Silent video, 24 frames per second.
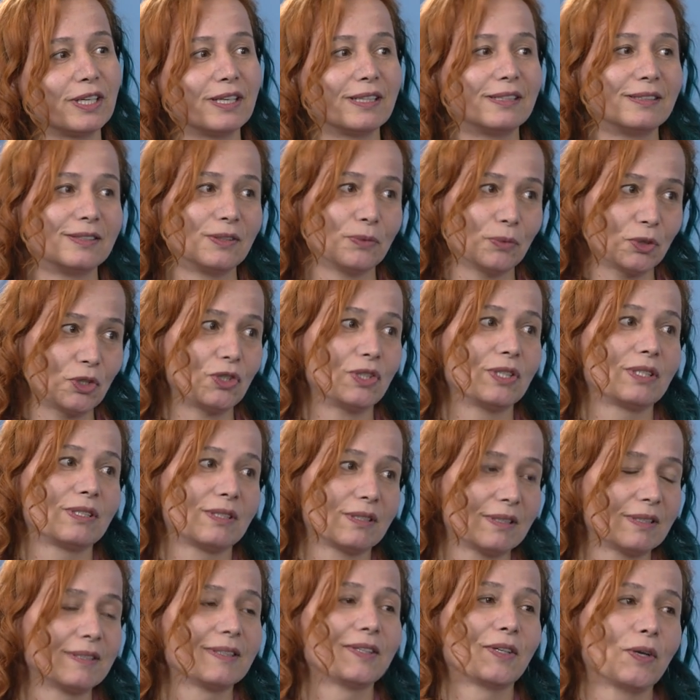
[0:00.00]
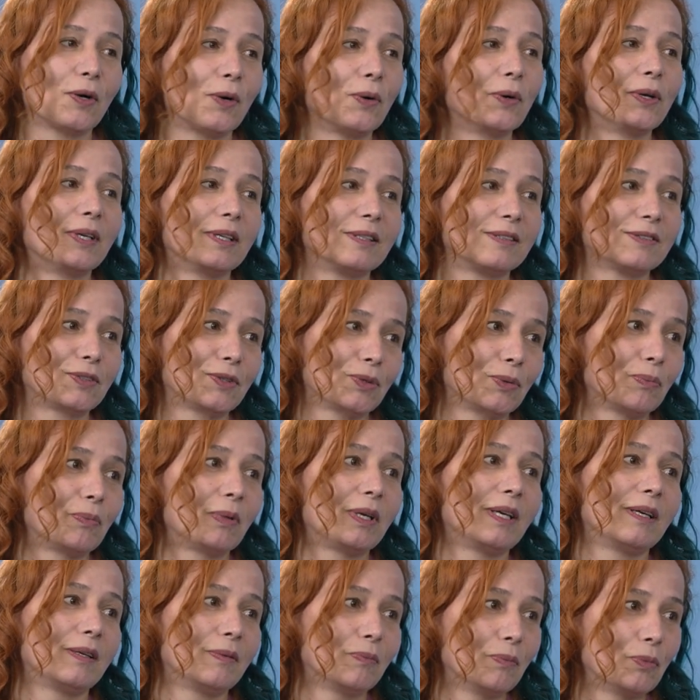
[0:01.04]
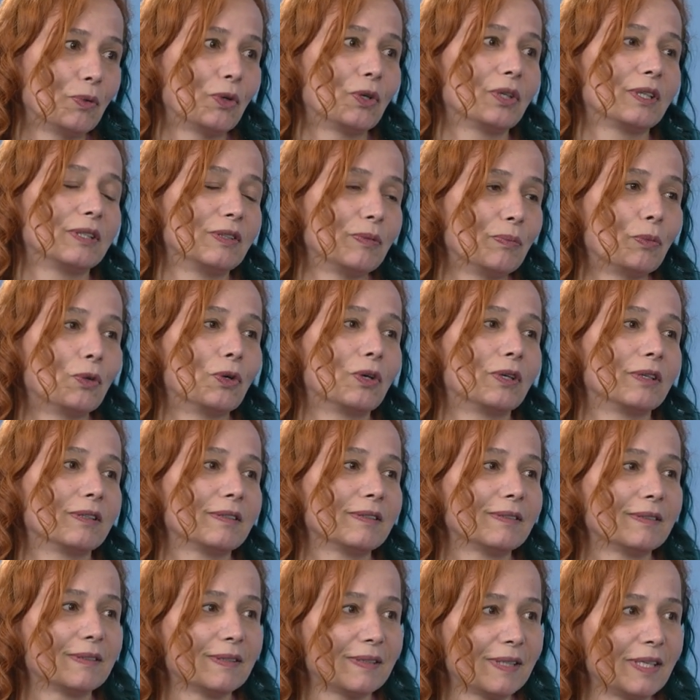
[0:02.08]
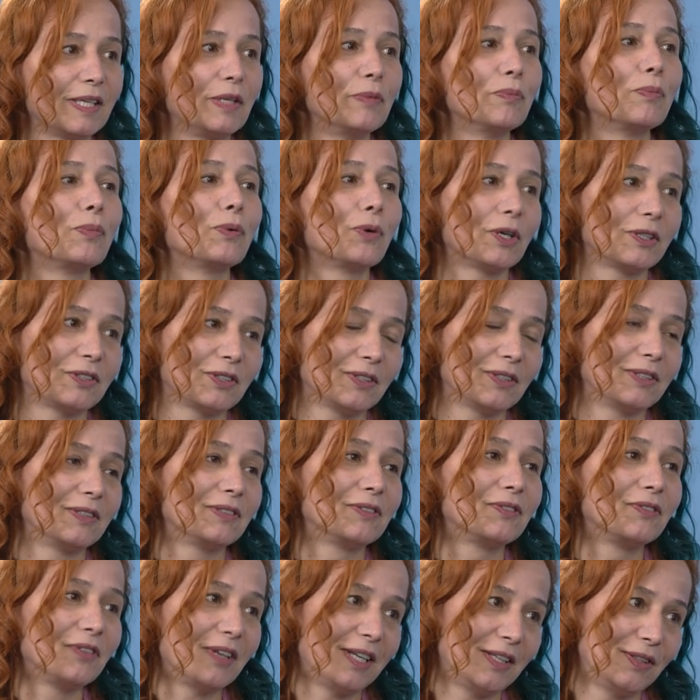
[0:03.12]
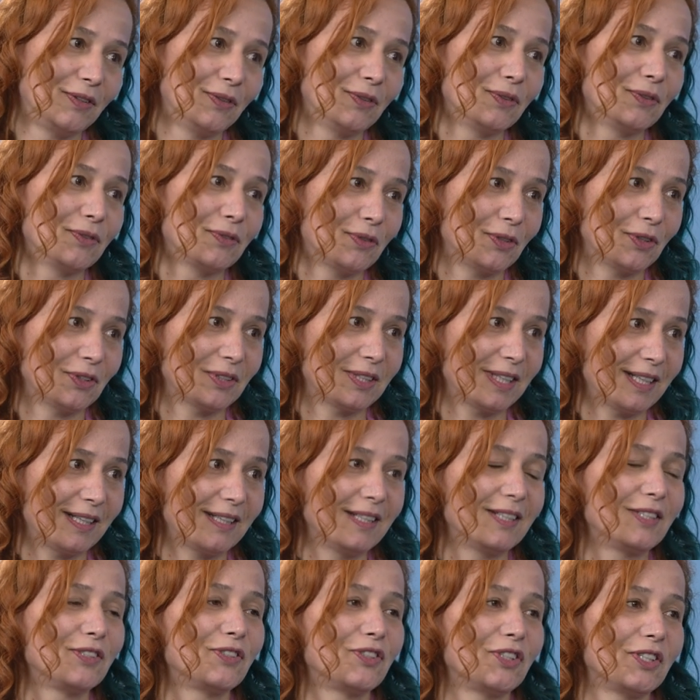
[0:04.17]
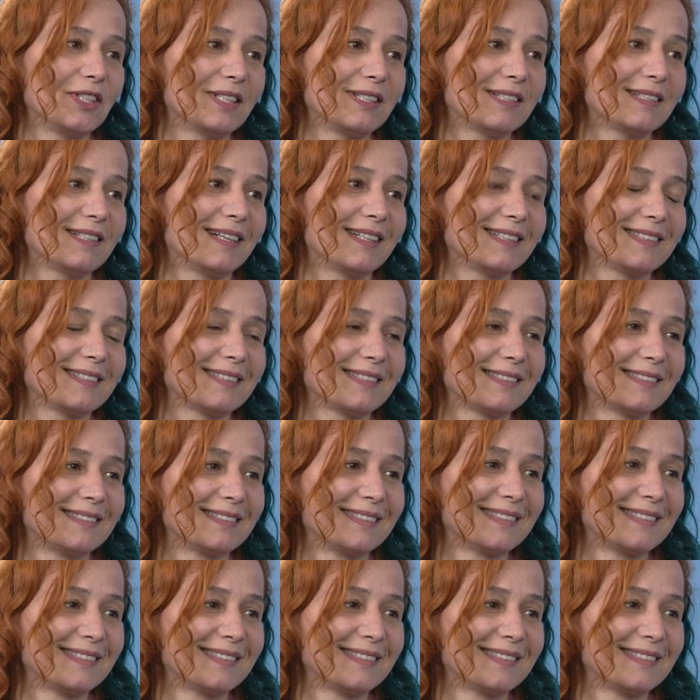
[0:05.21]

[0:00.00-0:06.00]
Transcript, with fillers: and which is going to be more and more important venue for the GSRs.